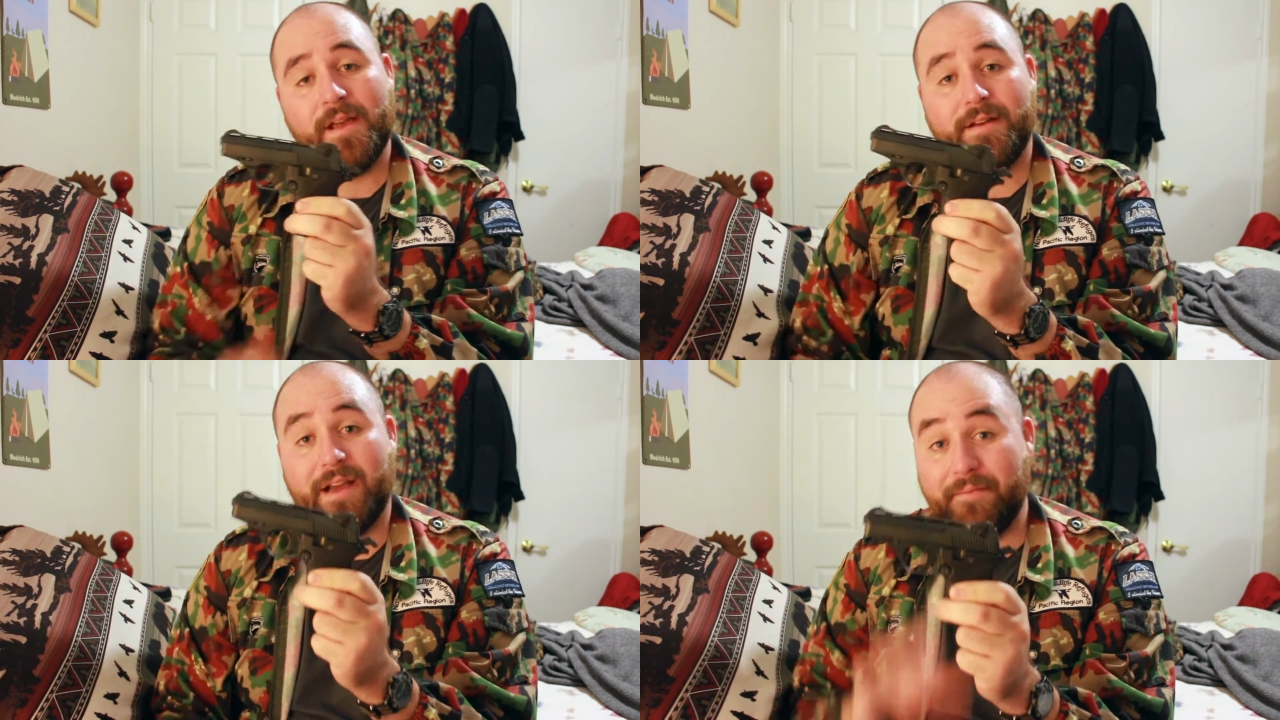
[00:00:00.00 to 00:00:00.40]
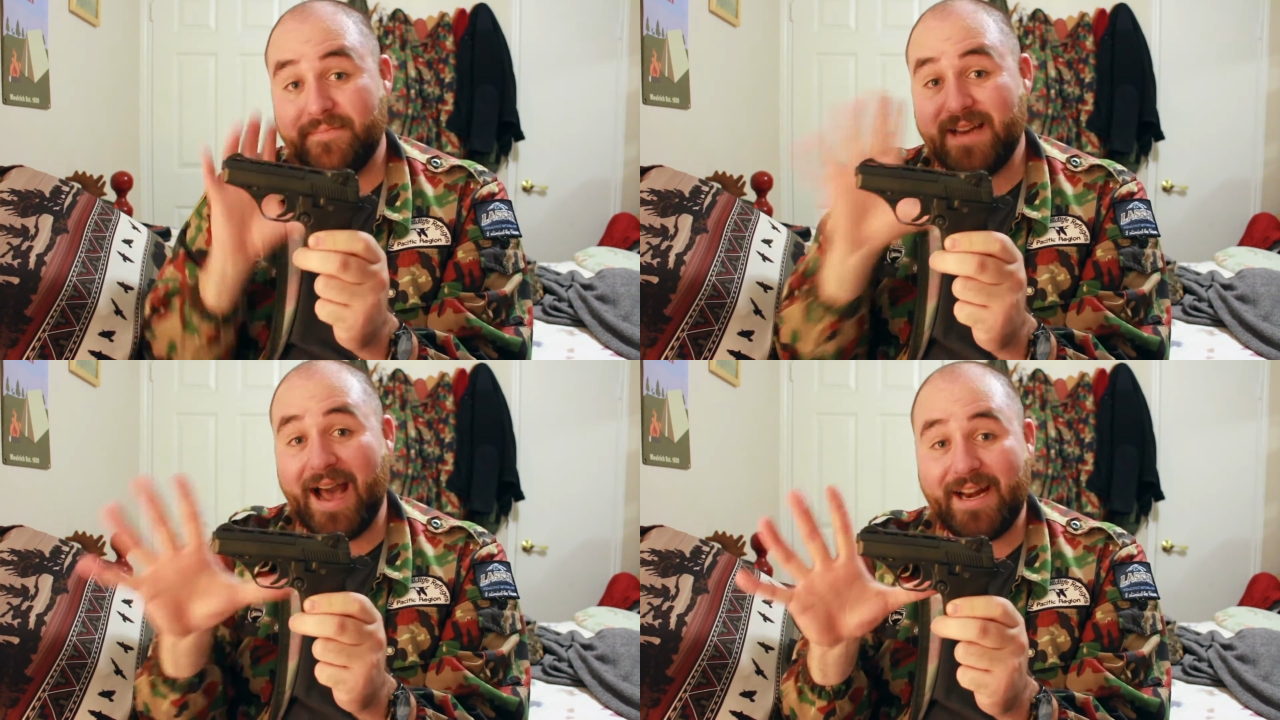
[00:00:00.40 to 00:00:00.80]
Now,
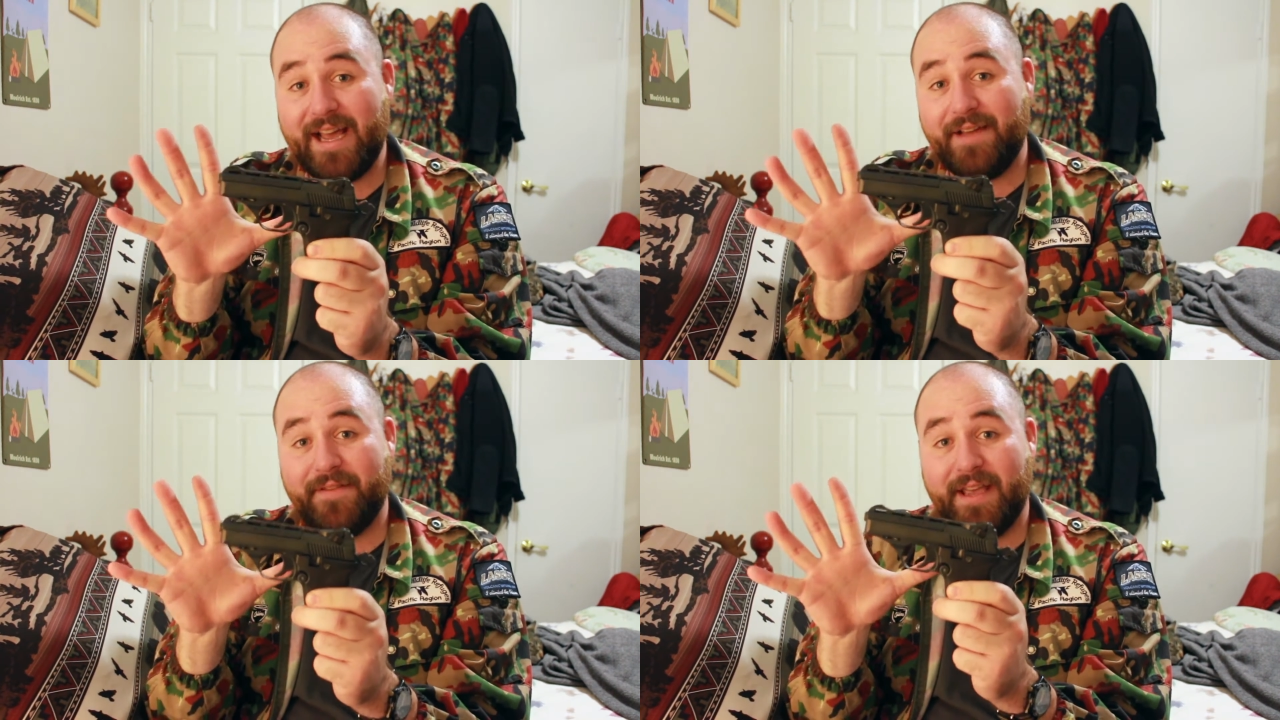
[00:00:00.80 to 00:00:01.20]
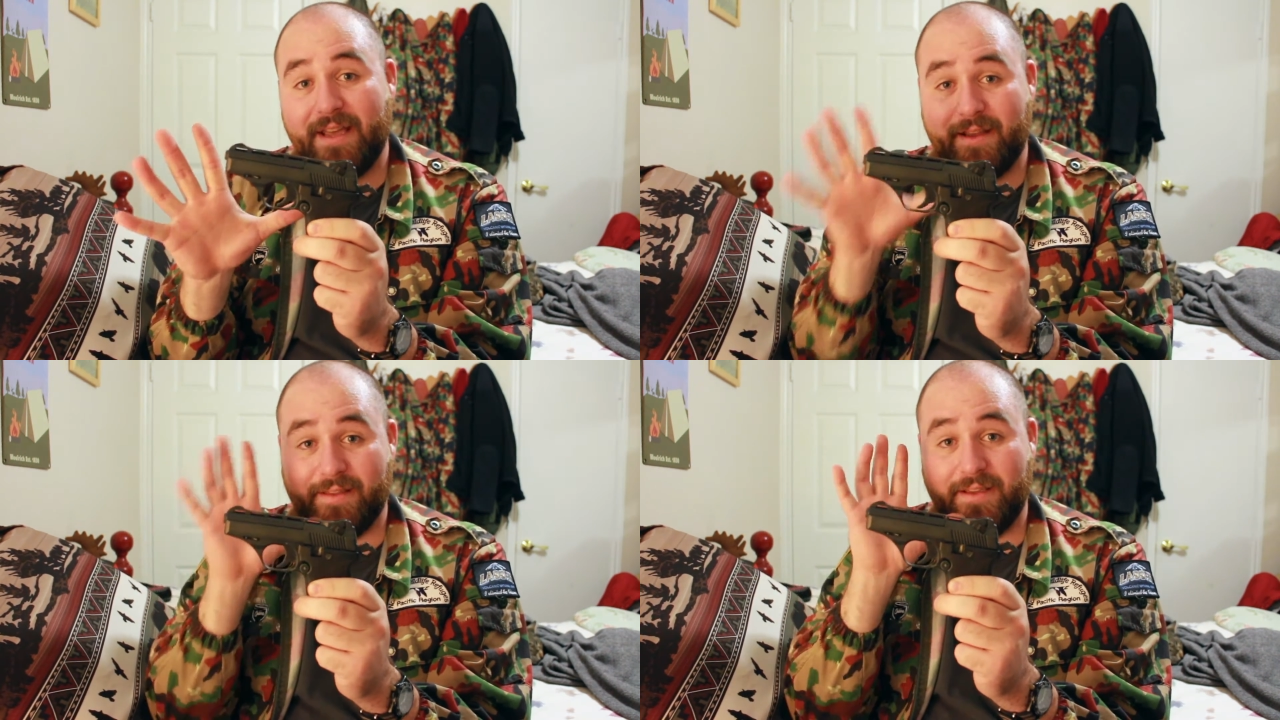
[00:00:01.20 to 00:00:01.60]
I'm not
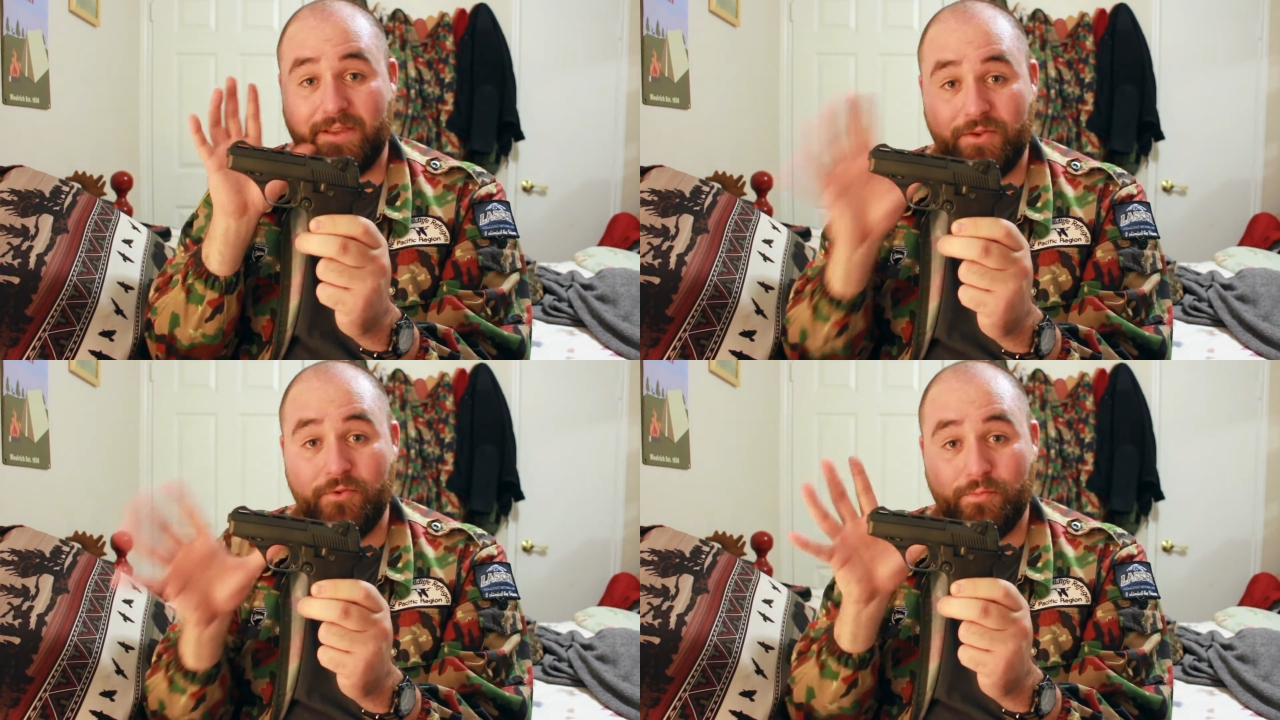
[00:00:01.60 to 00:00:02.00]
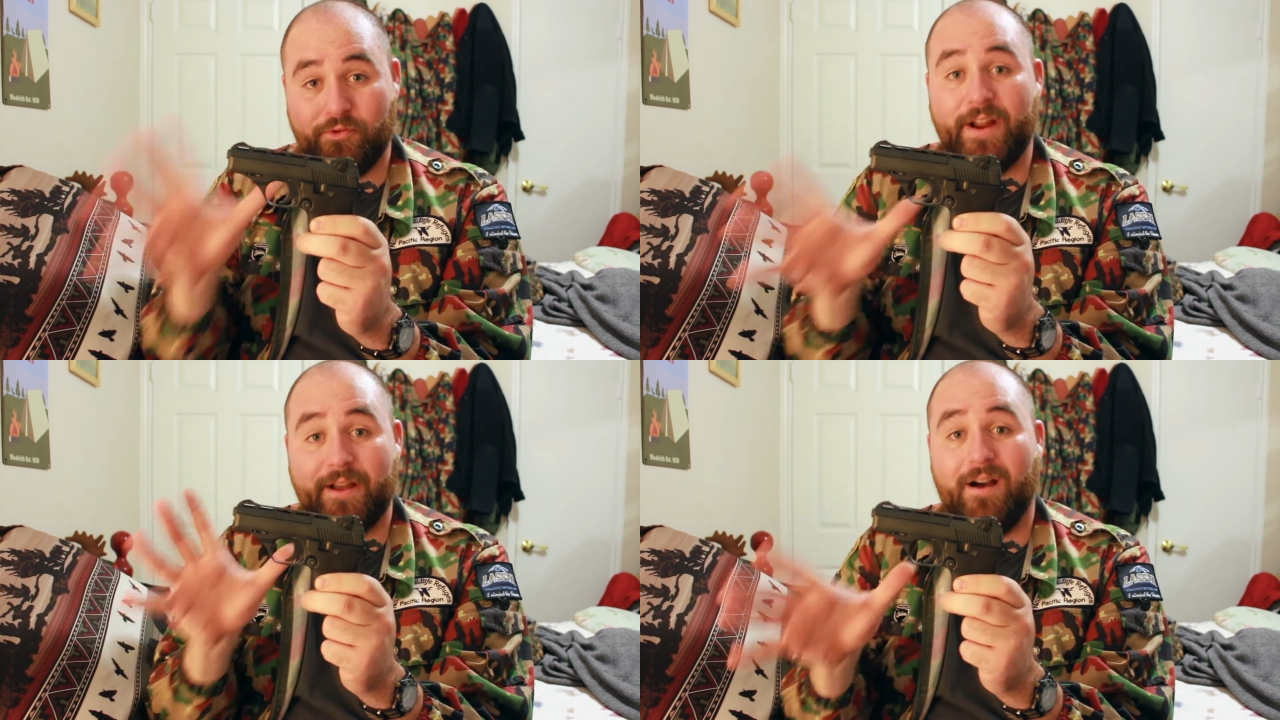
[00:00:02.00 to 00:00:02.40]
advocating that you
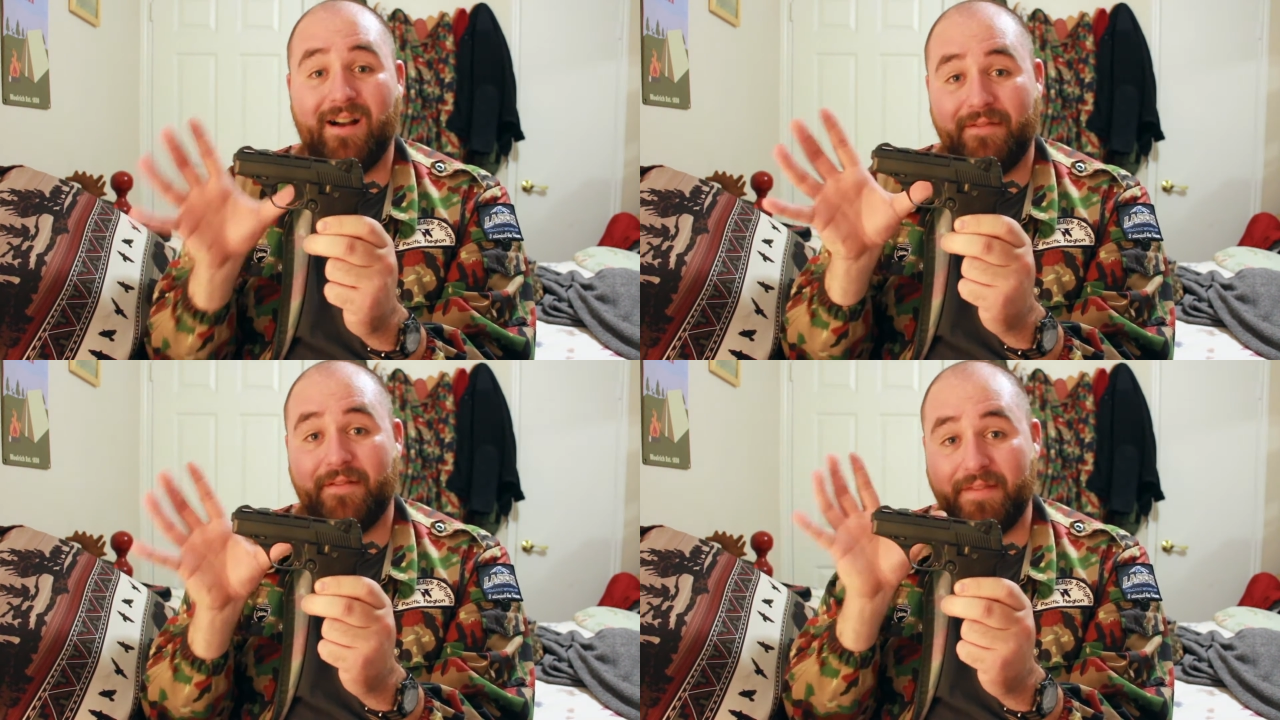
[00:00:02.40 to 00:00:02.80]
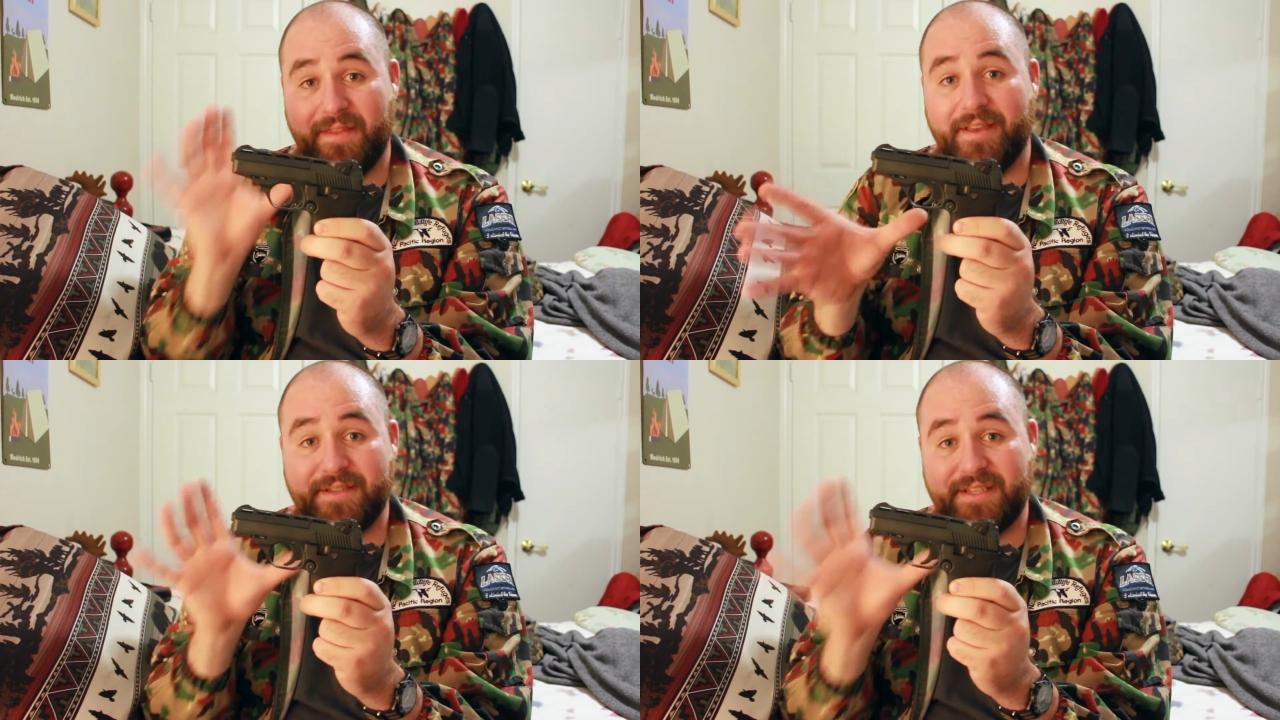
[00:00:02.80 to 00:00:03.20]
break off
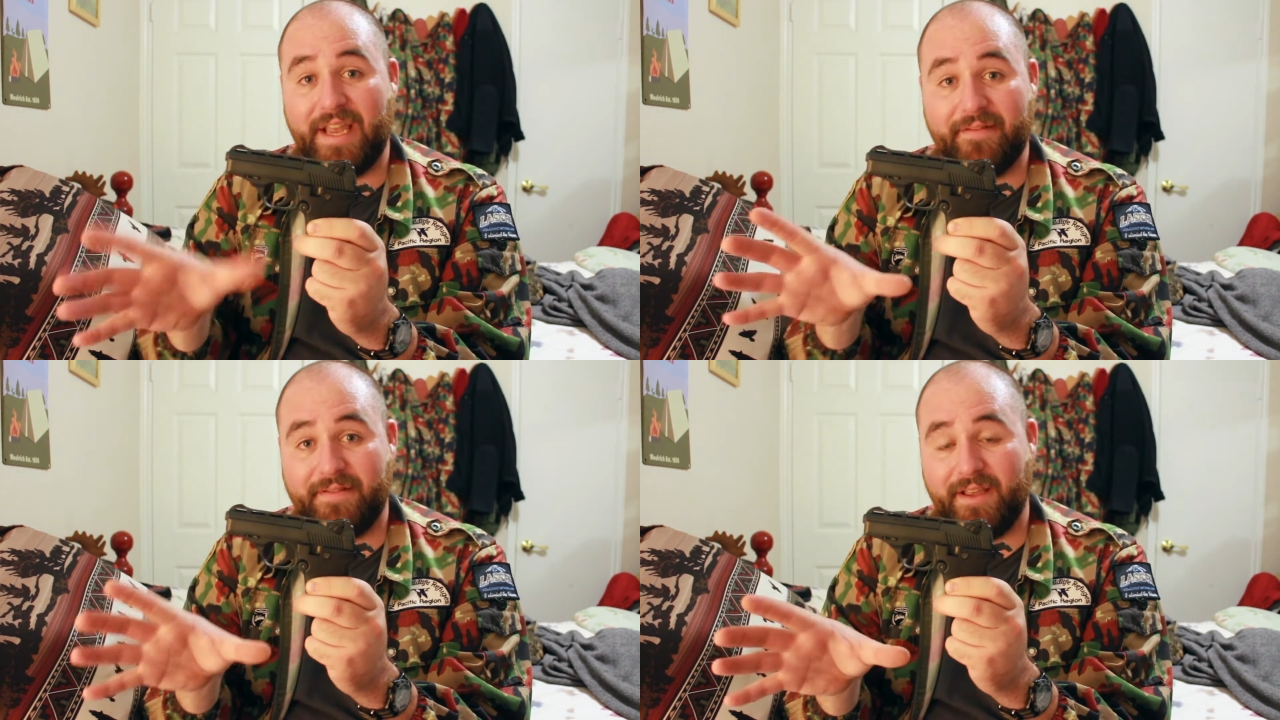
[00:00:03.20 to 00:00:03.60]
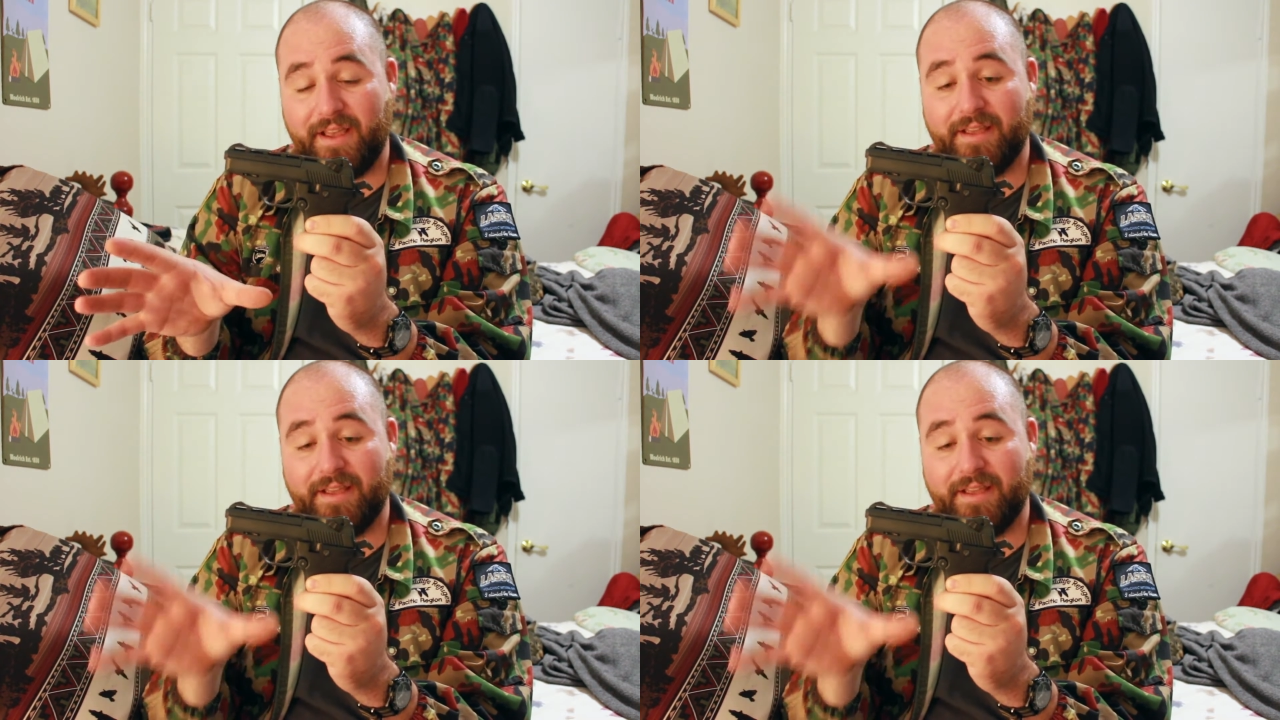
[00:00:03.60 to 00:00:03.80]
this safety.